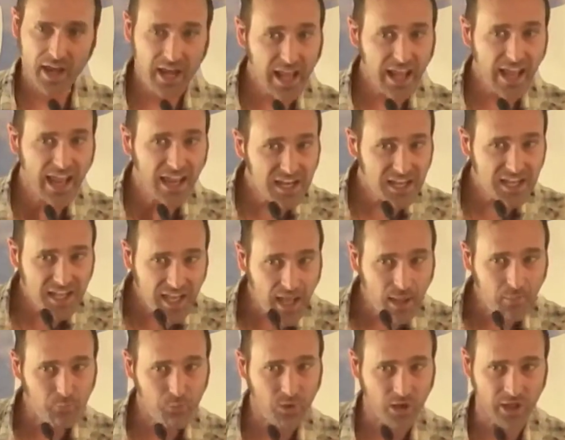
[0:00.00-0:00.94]
Not a
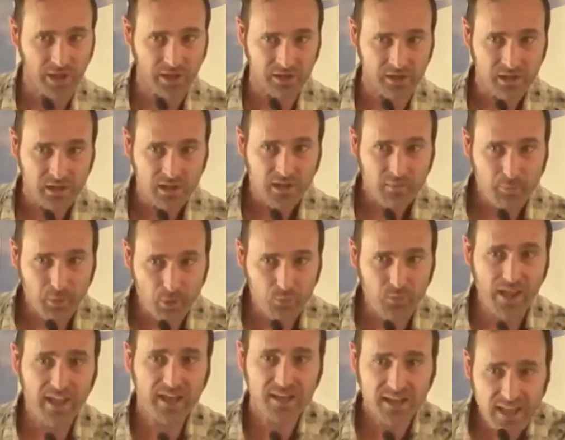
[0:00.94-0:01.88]
handicap one,
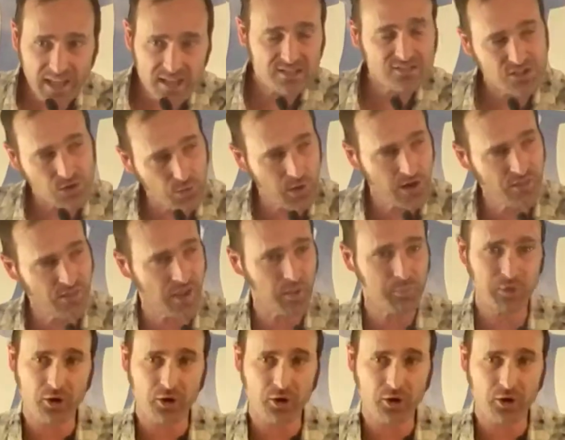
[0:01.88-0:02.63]
but right next to where